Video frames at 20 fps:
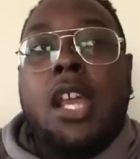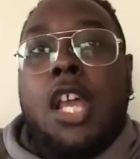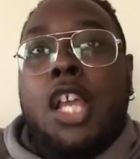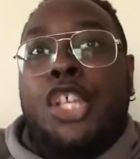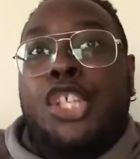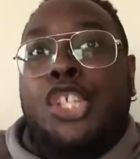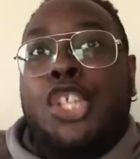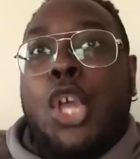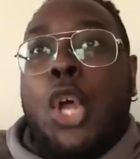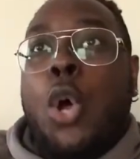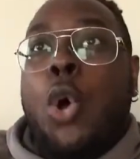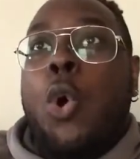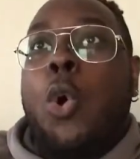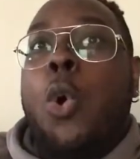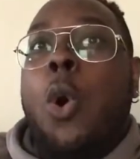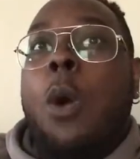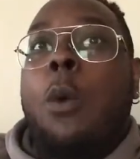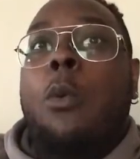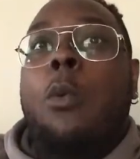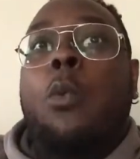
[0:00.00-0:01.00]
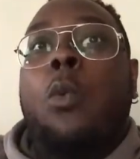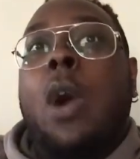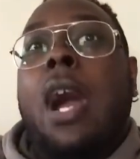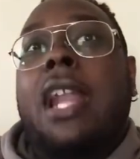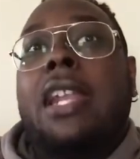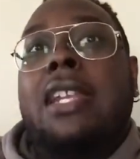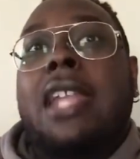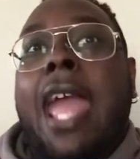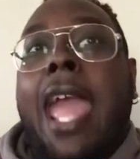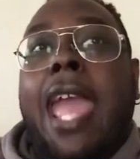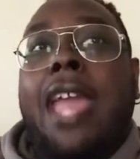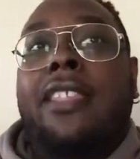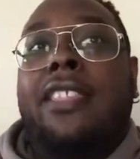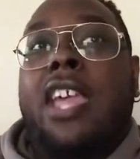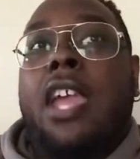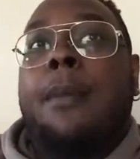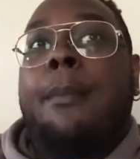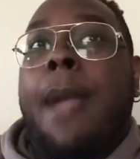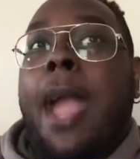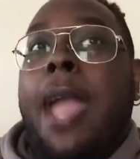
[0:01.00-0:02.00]
So one day
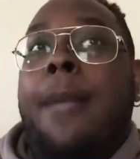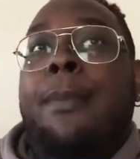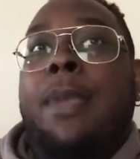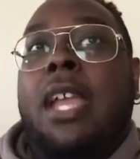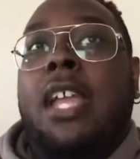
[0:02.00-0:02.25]
there might be